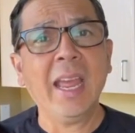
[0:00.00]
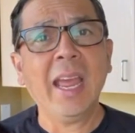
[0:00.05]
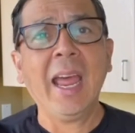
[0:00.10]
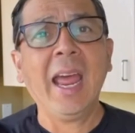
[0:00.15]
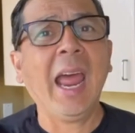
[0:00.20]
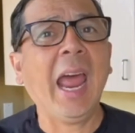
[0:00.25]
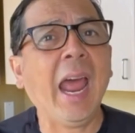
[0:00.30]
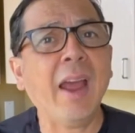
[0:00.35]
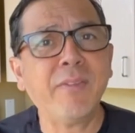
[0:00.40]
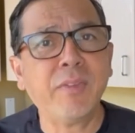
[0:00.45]

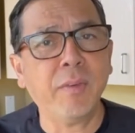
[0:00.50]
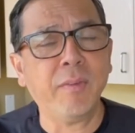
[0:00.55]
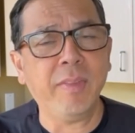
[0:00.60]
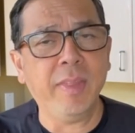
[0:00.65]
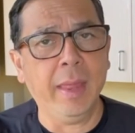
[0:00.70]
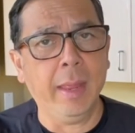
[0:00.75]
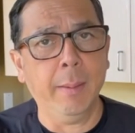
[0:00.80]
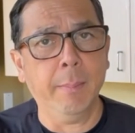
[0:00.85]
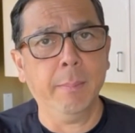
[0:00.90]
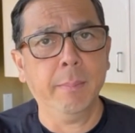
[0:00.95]
Half of
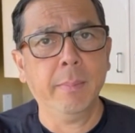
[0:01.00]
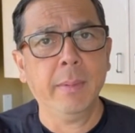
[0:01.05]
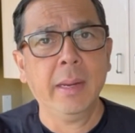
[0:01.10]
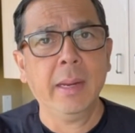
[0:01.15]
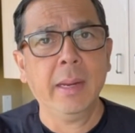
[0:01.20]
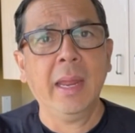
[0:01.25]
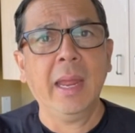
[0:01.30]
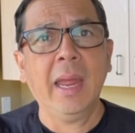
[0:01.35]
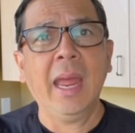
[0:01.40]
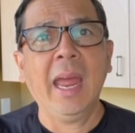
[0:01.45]
them
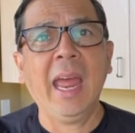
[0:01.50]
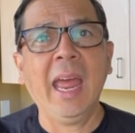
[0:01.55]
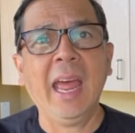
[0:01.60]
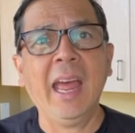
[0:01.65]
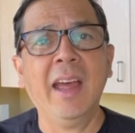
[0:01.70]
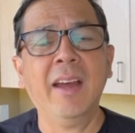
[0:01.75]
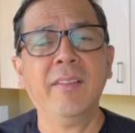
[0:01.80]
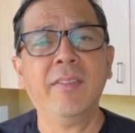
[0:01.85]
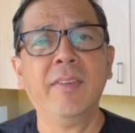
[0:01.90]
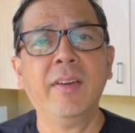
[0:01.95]

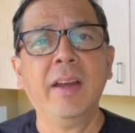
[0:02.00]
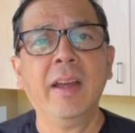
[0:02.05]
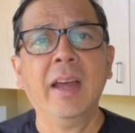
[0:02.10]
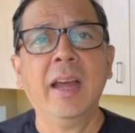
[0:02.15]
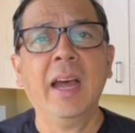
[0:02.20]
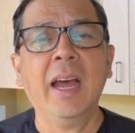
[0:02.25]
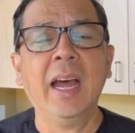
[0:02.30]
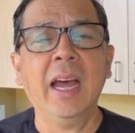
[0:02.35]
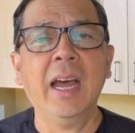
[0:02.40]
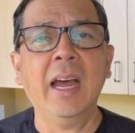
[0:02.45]
have
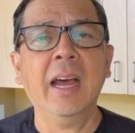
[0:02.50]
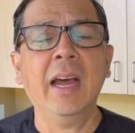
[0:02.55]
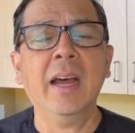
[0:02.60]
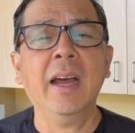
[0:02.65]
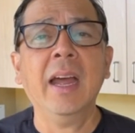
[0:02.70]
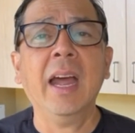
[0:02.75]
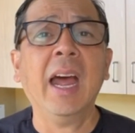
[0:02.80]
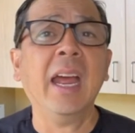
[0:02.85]
uh,